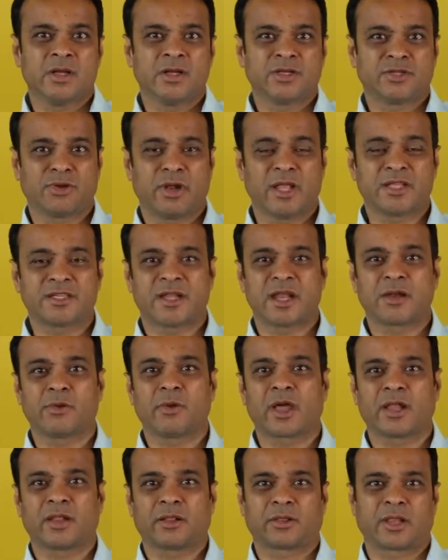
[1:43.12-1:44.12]
So let's take a
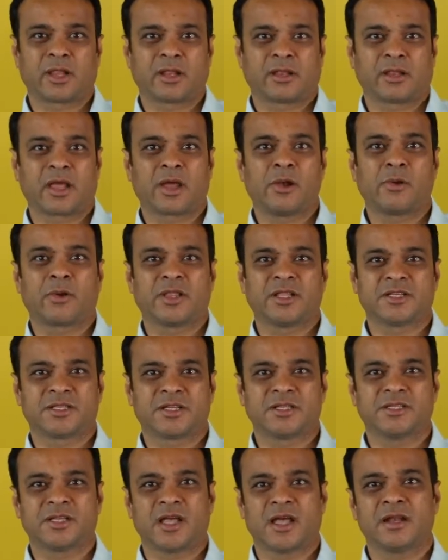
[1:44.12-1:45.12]
look at this
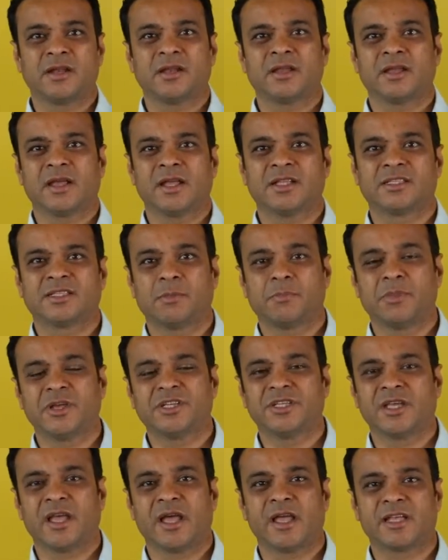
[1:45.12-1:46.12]
design. It's a
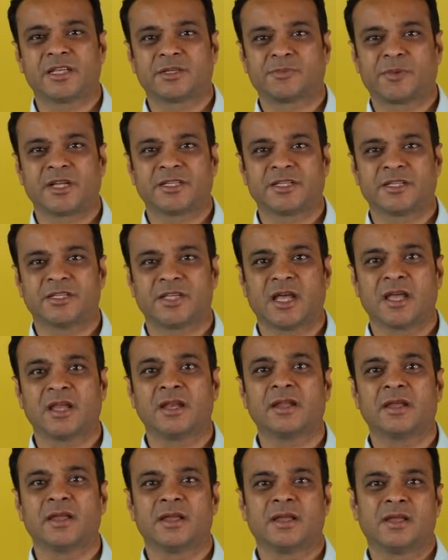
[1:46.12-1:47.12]
PCI Express
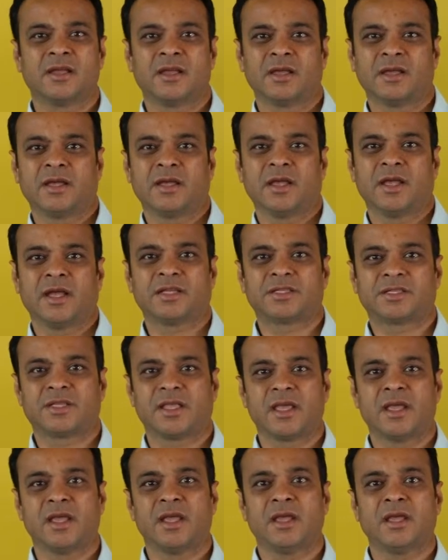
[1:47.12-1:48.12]
design. It's
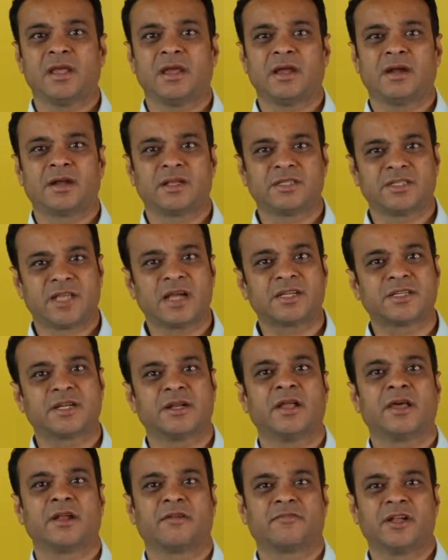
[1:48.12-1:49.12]
the
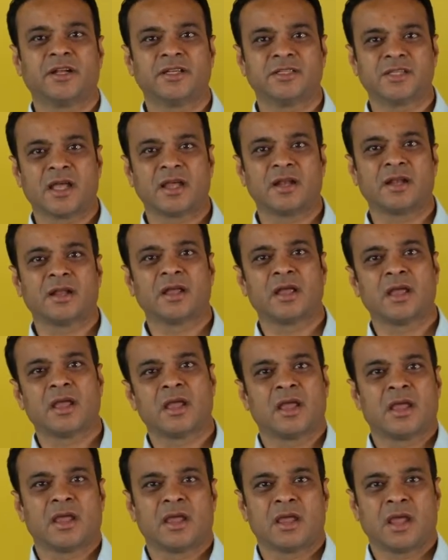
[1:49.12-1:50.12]
transaction layer of the design,
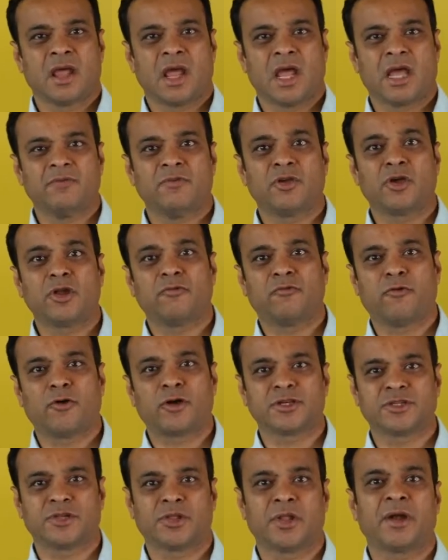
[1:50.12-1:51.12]
and we're going to
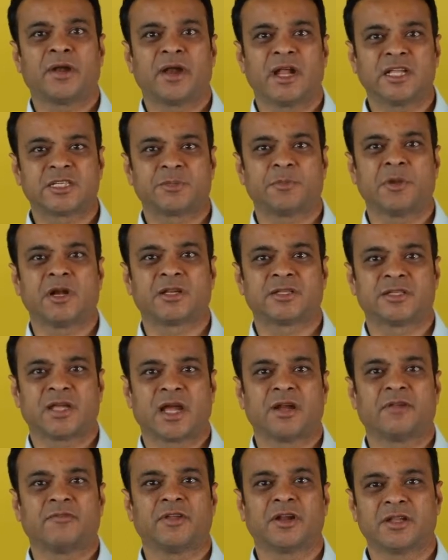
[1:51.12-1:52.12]
focus on the transmit
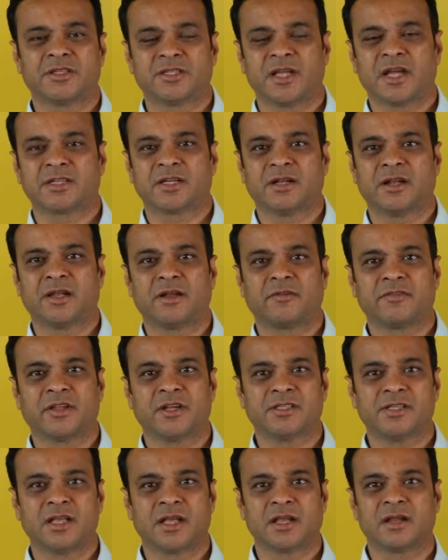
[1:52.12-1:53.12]
side of the transaction layer of the
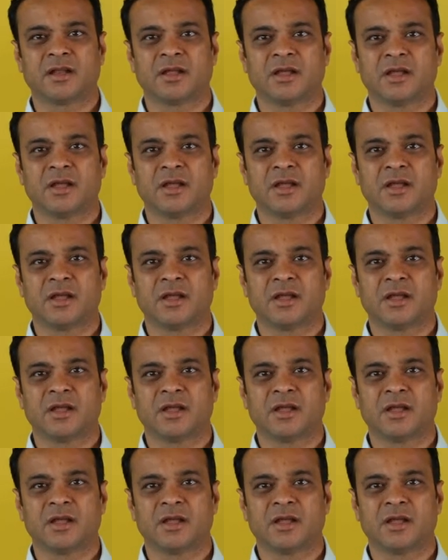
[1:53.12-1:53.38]
design.